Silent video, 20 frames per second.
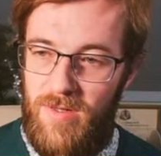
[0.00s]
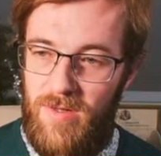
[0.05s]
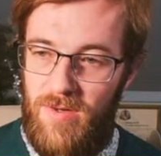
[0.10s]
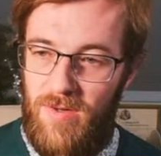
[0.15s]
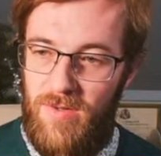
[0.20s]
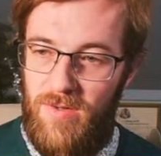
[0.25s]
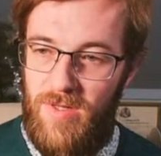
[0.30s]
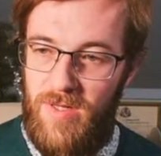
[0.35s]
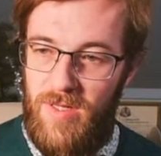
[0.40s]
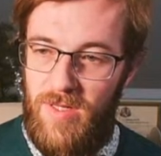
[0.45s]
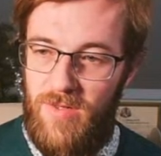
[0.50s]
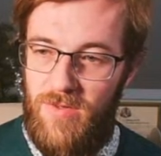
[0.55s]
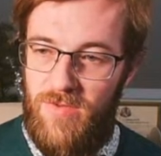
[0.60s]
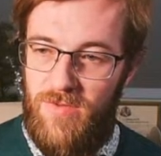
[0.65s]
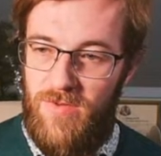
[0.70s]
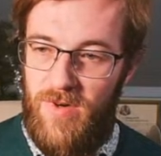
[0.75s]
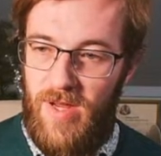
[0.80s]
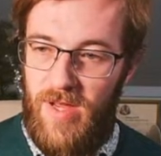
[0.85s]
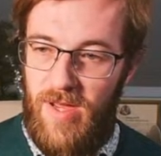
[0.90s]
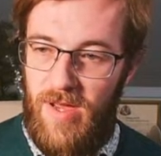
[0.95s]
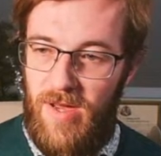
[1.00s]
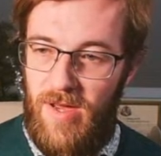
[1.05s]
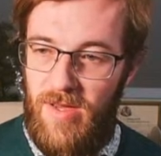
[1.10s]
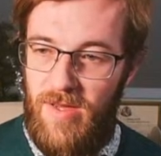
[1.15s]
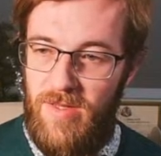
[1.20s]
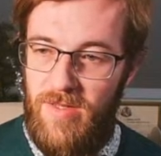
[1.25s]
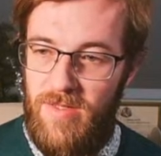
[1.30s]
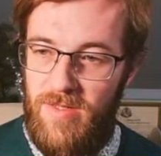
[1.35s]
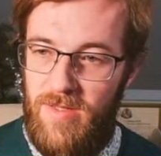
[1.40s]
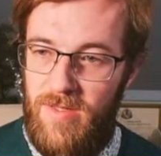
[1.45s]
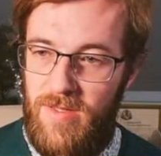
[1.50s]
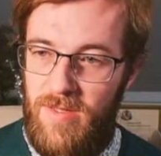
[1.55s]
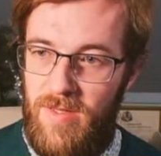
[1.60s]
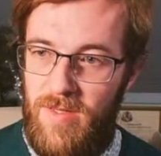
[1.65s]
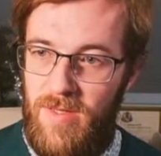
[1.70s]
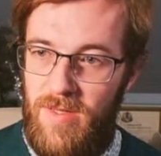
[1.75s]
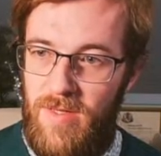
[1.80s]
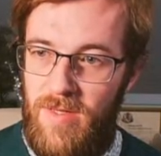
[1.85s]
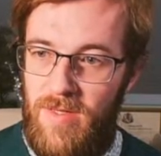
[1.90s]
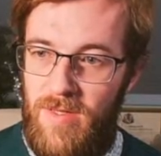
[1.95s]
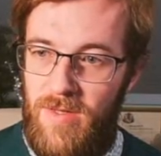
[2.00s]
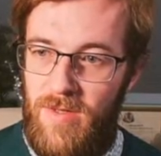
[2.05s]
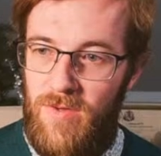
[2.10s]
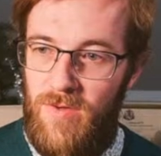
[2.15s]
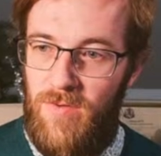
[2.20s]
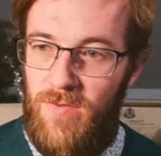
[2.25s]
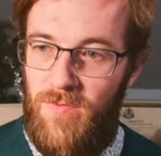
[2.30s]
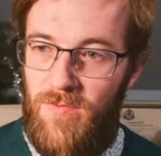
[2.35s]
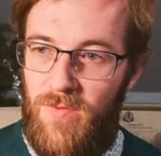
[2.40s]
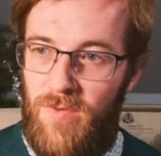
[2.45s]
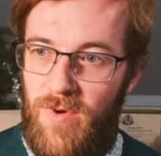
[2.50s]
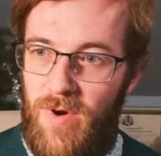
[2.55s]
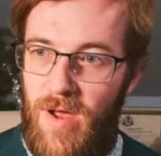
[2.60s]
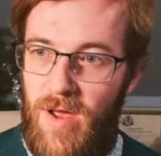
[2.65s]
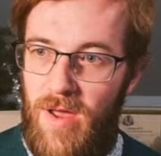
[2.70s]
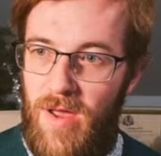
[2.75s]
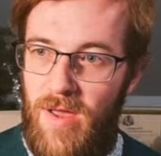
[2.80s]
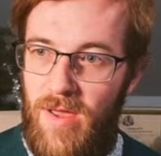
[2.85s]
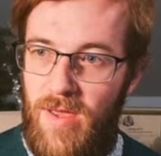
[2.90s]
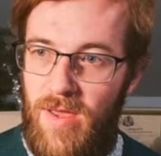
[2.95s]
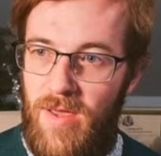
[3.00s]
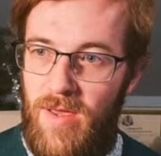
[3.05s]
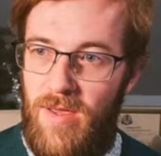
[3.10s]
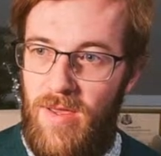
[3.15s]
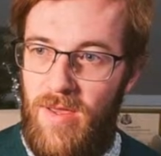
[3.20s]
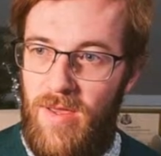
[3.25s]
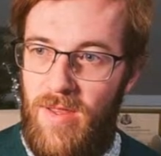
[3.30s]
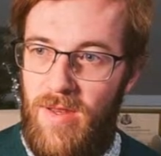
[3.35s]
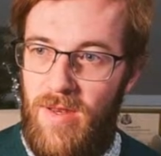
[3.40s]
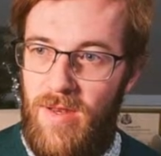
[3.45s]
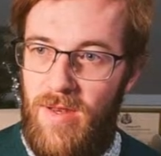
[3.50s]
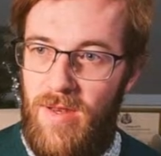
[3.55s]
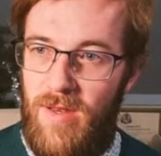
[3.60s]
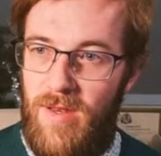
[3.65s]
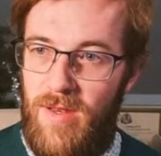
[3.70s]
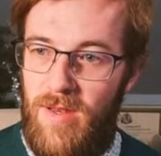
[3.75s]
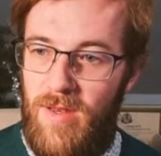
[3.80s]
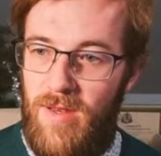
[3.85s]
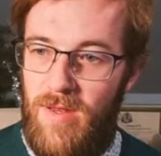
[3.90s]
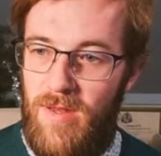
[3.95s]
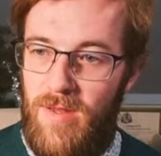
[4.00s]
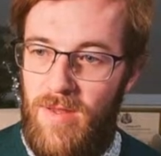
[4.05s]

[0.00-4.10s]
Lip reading: only need to track highest. For I in